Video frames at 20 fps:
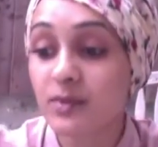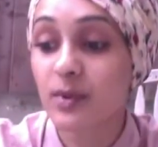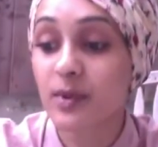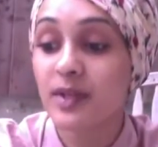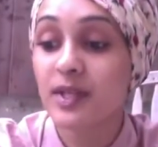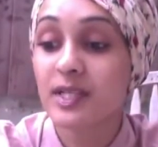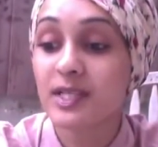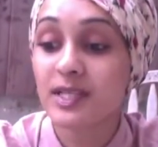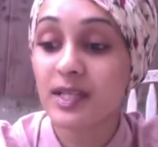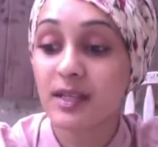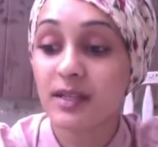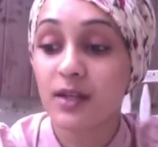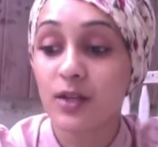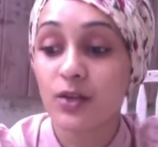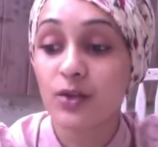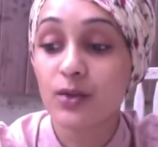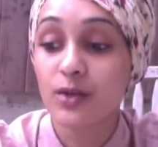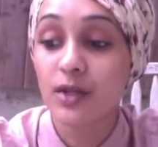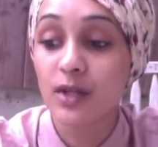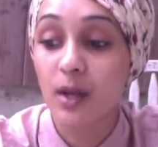one, they're saying that
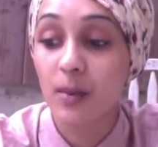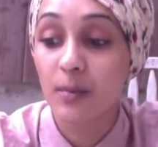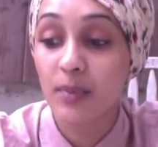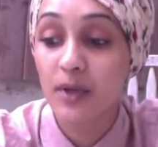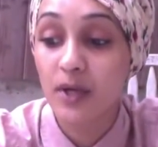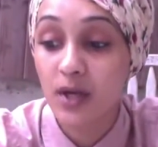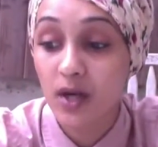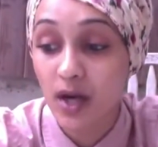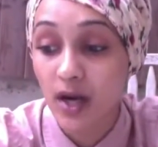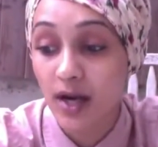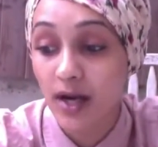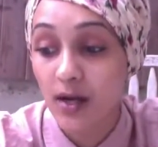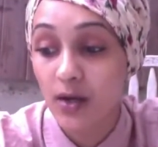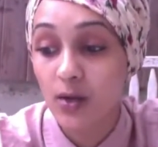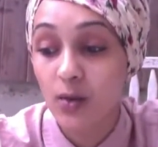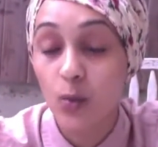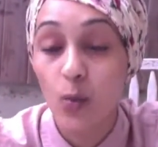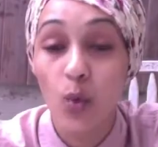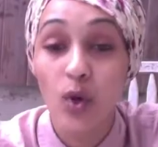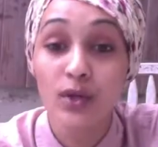you can apply
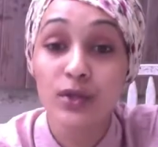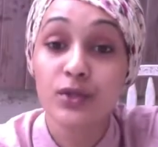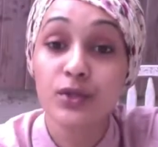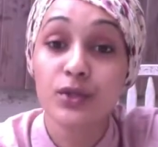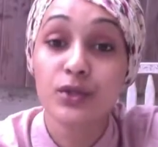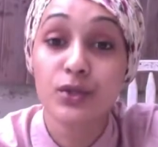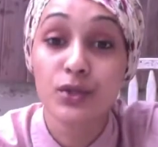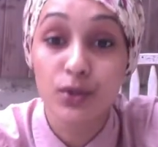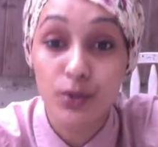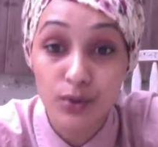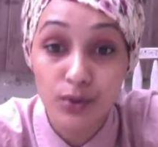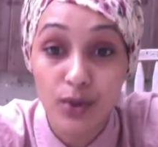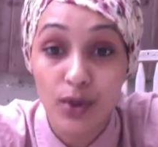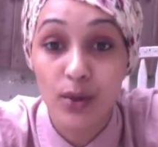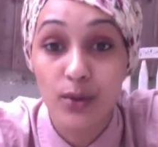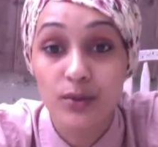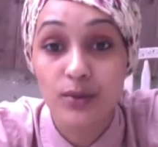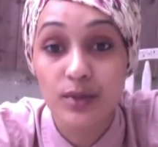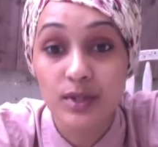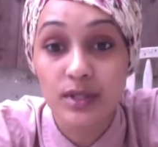1 to 2
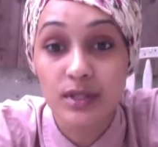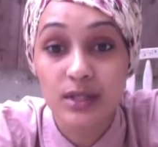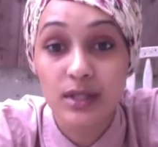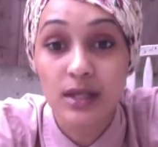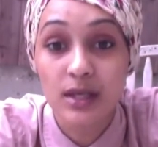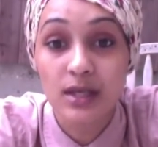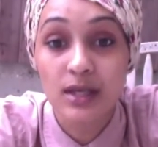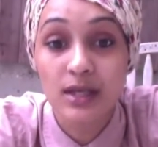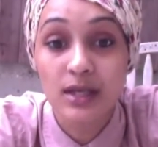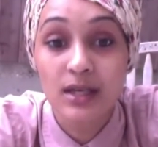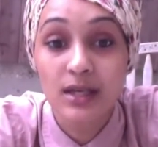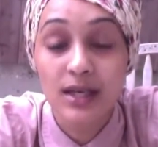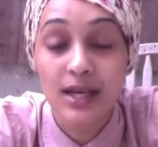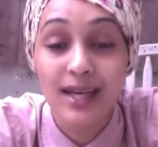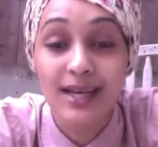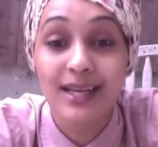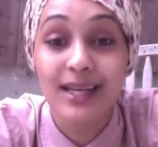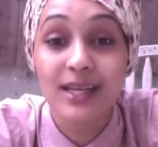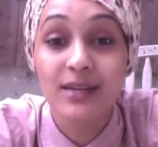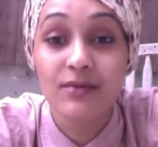coats,
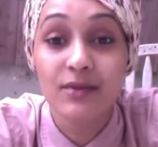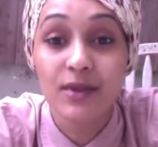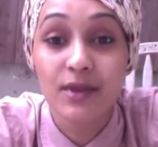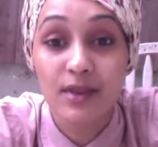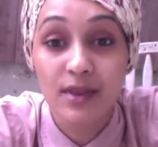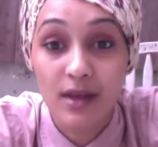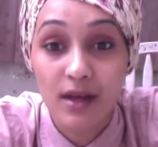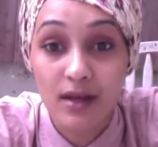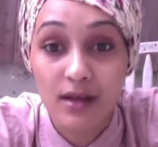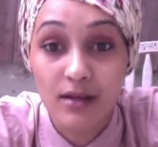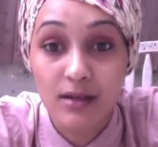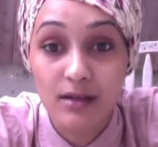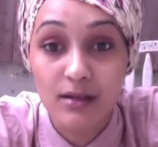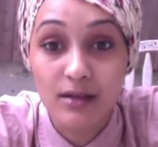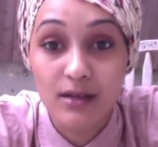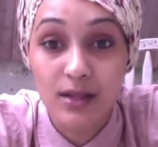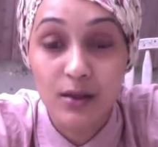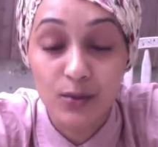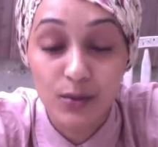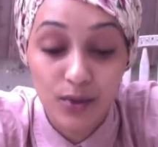and even then
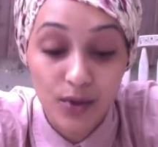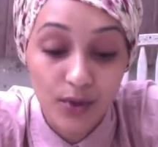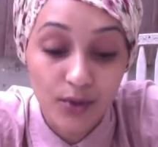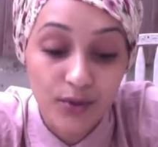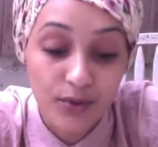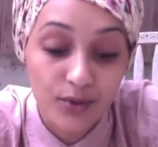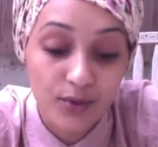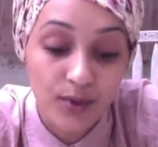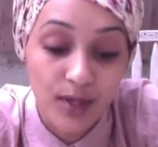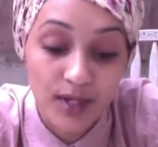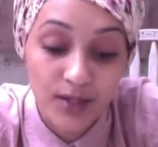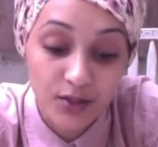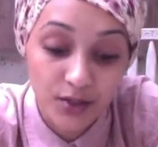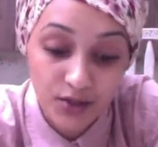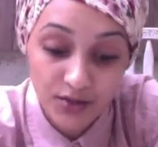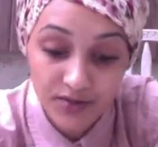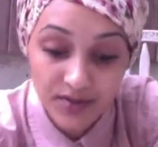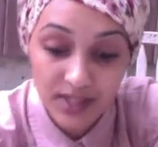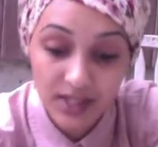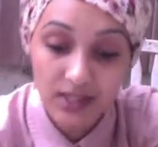it will go through, as
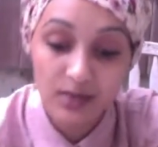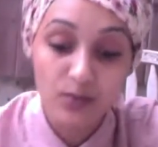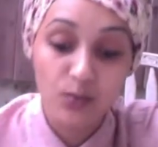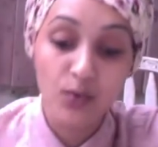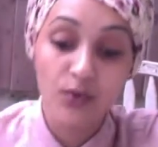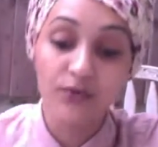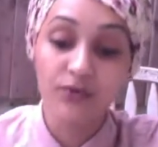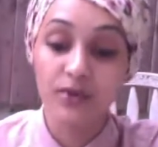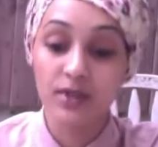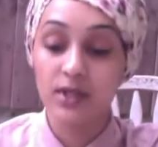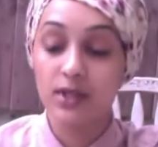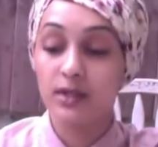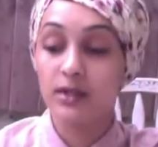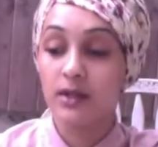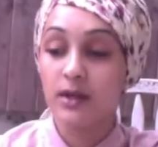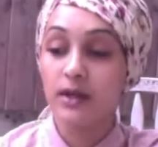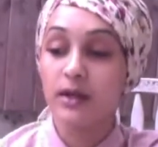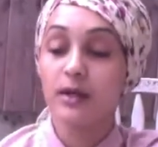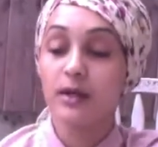you've seen with the